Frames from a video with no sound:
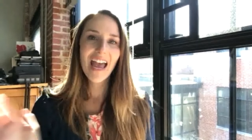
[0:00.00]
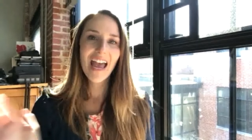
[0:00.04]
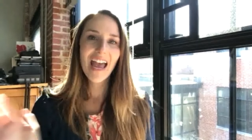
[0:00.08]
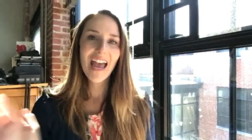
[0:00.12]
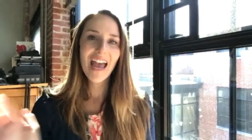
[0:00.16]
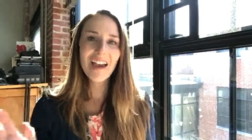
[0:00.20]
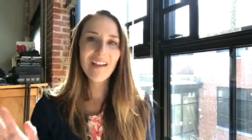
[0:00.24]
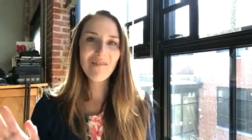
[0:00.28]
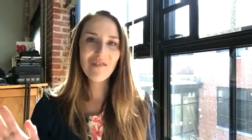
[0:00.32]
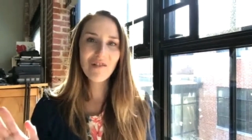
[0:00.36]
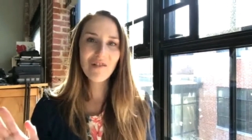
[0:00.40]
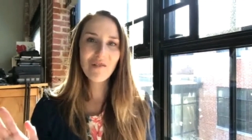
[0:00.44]

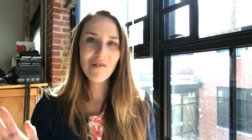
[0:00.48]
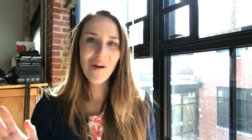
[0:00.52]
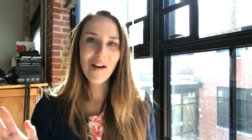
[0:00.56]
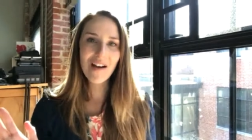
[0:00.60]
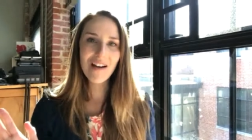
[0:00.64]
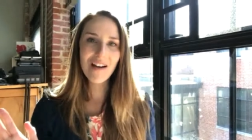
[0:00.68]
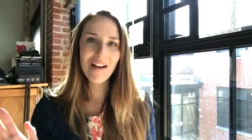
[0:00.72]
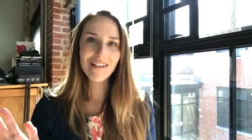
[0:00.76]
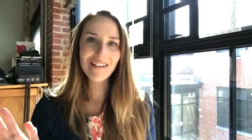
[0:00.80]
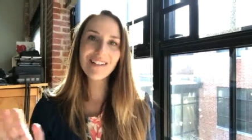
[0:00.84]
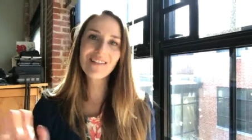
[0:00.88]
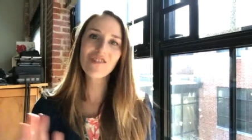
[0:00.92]
Hey
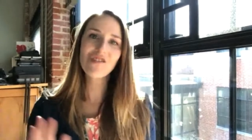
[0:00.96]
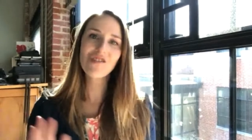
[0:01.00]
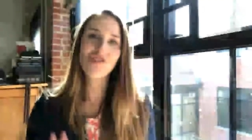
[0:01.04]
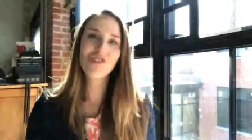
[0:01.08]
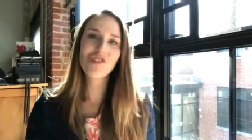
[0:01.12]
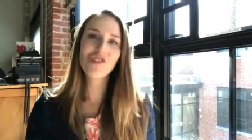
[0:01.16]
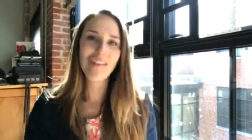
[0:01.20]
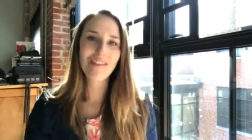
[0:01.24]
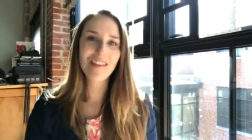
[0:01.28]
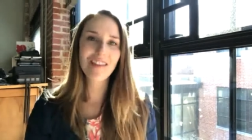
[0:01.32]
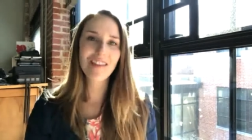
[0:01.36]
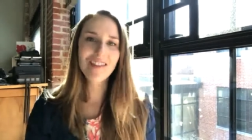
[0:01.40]
everyone, it's
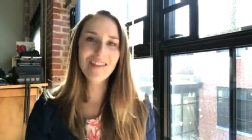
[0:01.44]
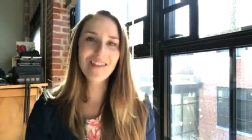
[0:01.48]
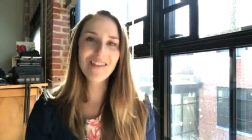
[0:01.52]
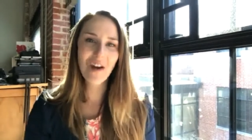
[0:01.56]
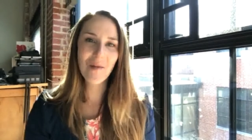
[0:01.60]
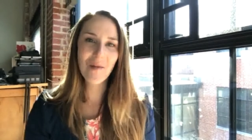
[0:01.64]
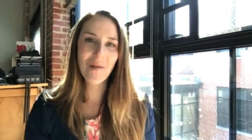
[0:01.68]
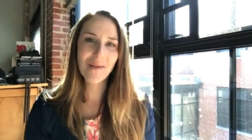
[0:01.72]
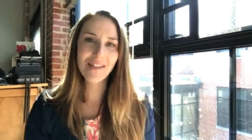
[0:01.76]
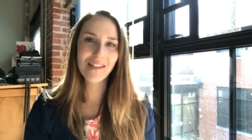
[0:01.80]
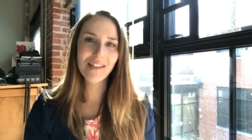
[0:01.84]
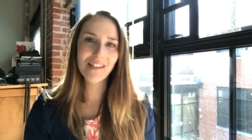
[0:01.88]
Jen the
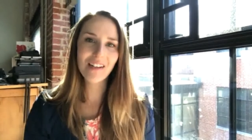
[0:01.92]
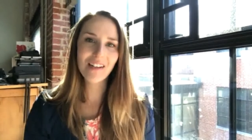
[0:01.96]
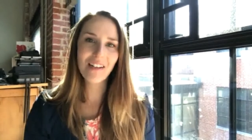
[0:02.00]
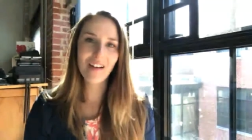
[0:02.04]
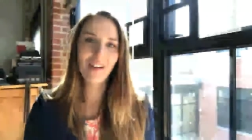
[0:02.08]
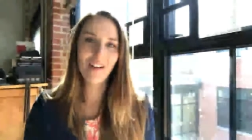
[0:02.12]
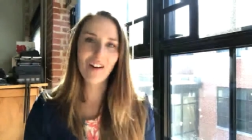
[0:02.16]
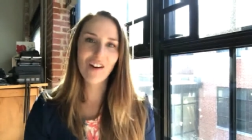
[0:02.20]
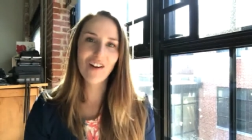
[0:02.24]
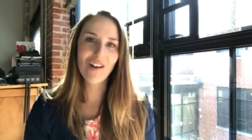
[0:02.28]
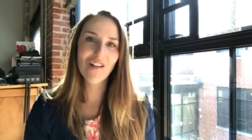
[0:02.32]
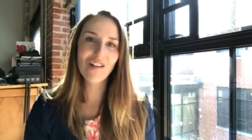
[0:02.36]
therapist
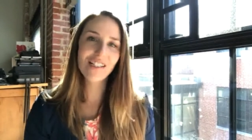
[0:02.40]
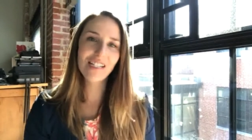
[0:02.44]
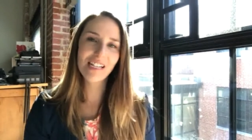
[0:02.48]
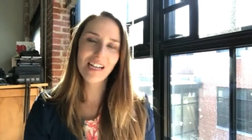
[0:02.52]
here.